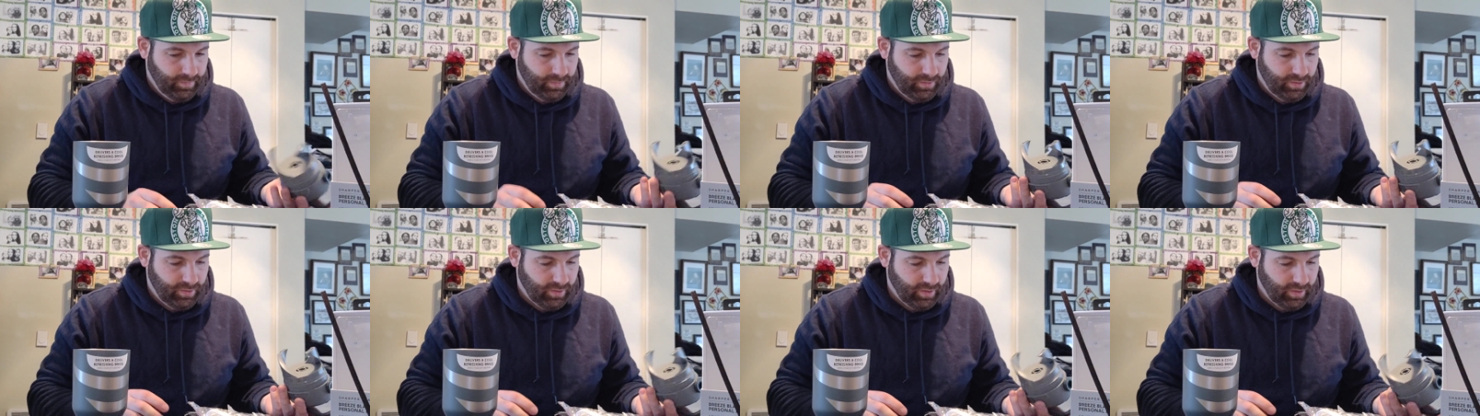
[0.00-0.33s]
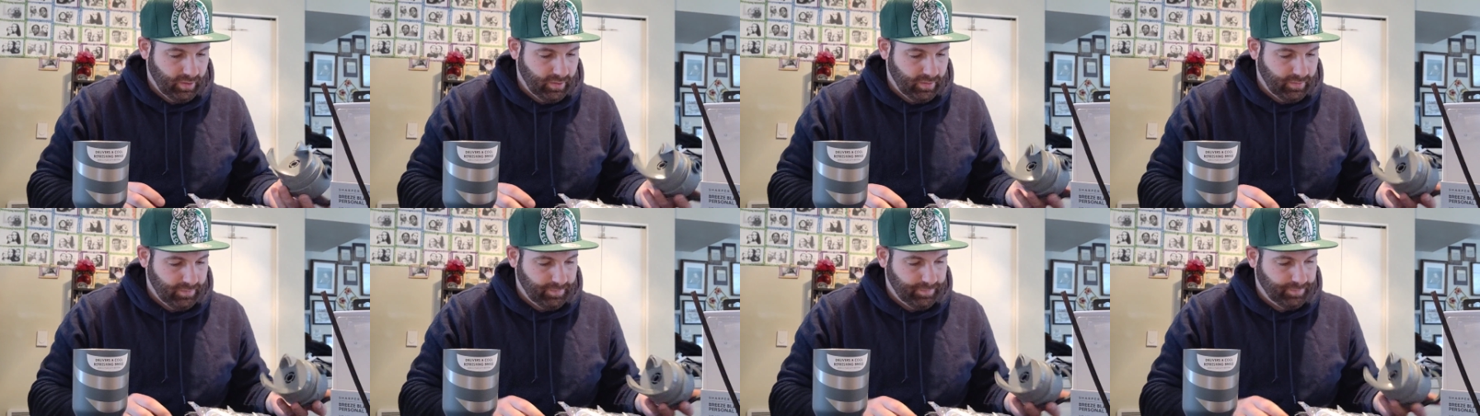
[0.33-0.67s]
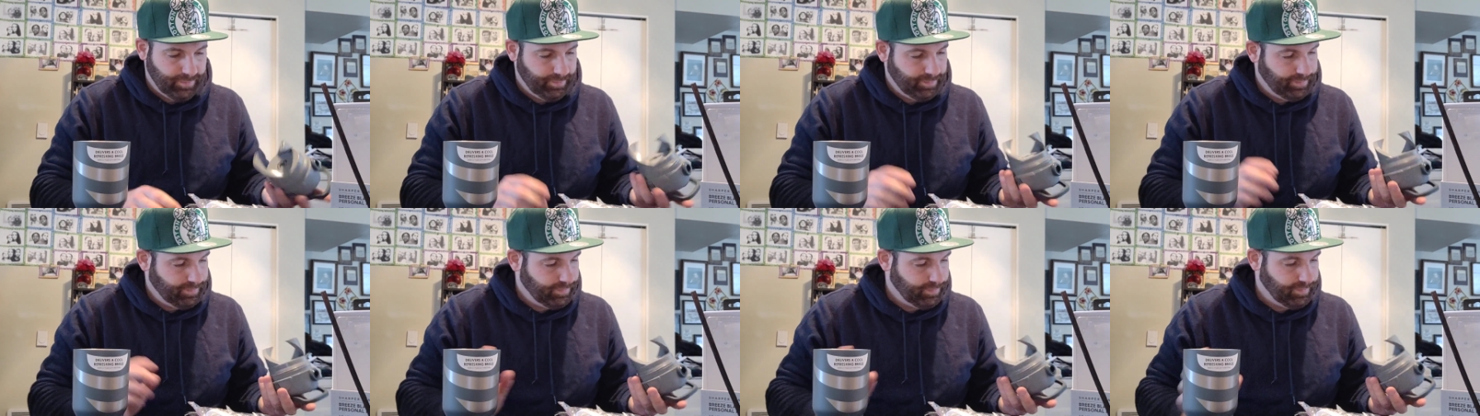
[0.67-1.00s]
So
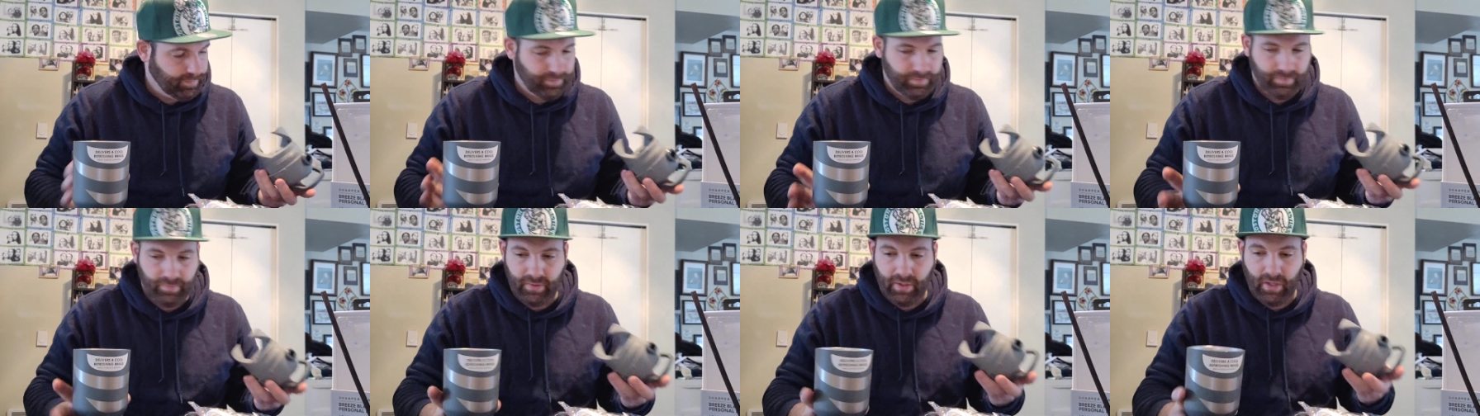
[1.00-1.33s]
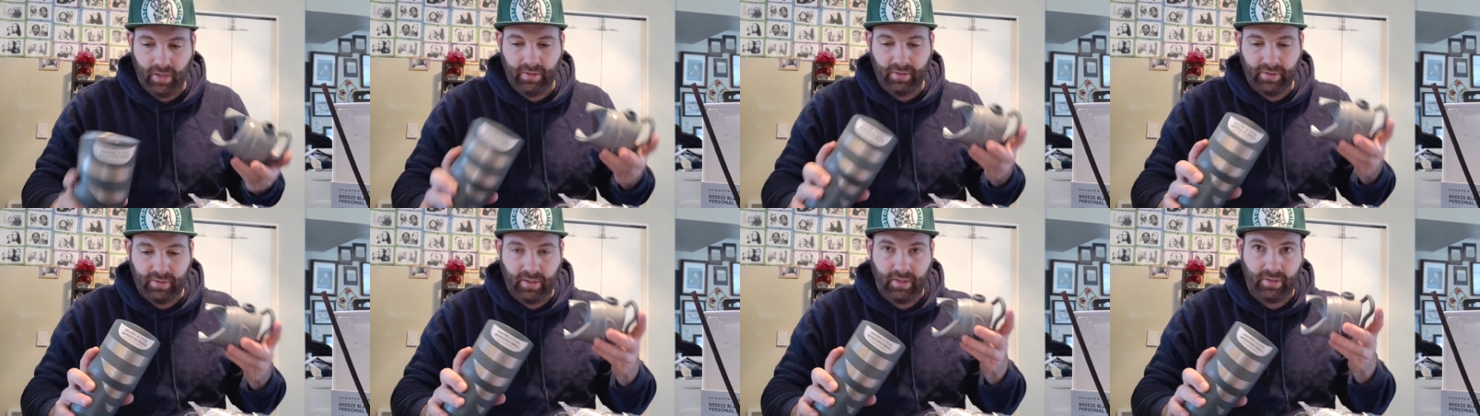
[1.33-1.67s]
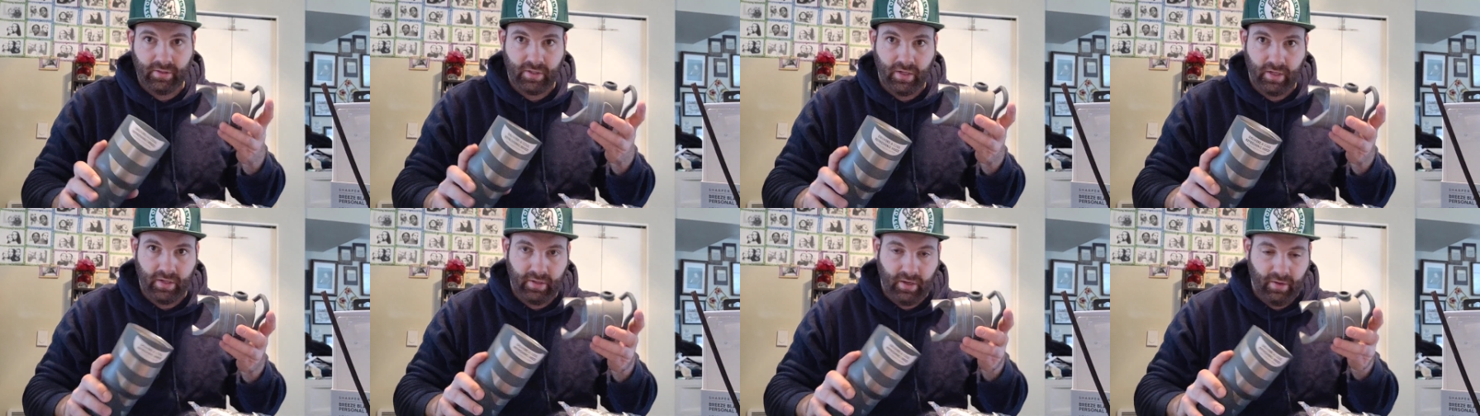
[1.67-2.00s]
yeah, this
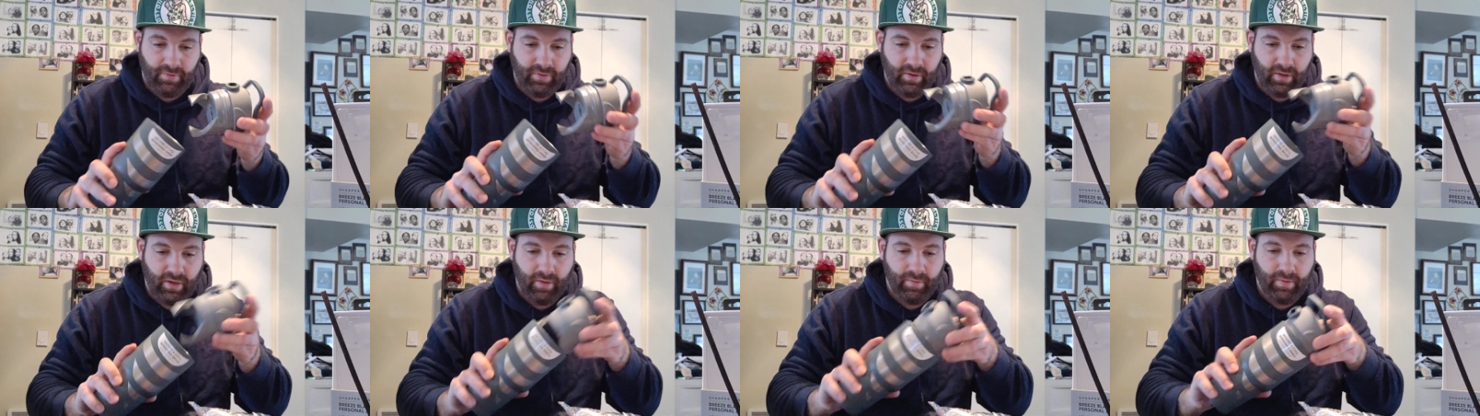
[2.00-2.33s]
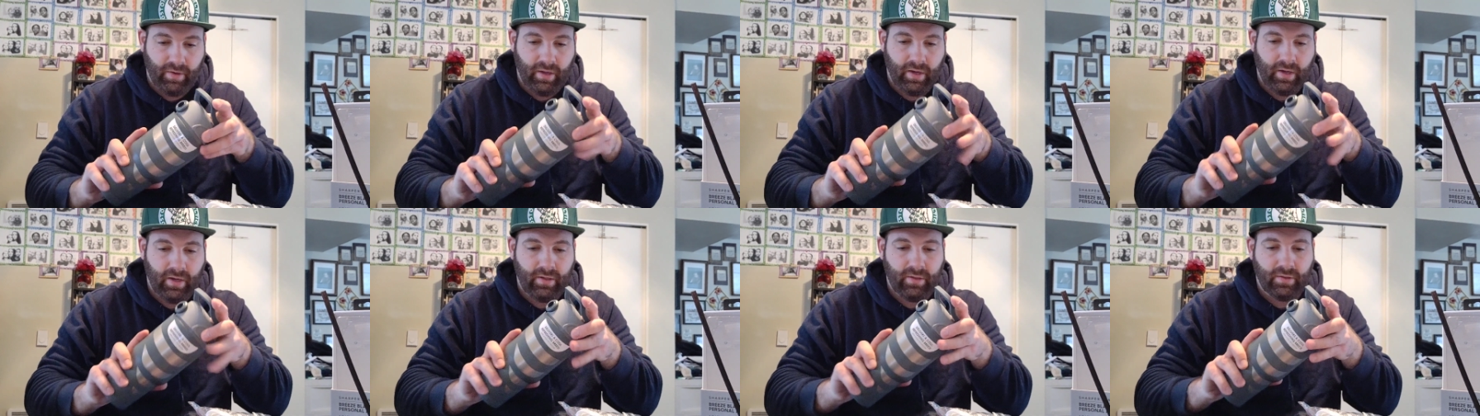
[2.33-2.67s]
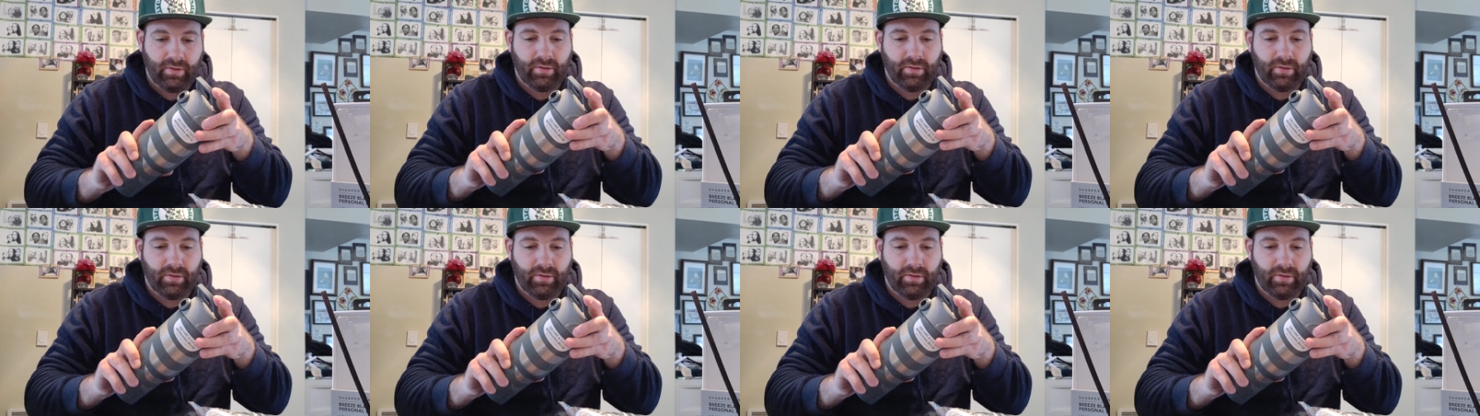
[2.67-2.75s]
thing's gonna definitely come in handy.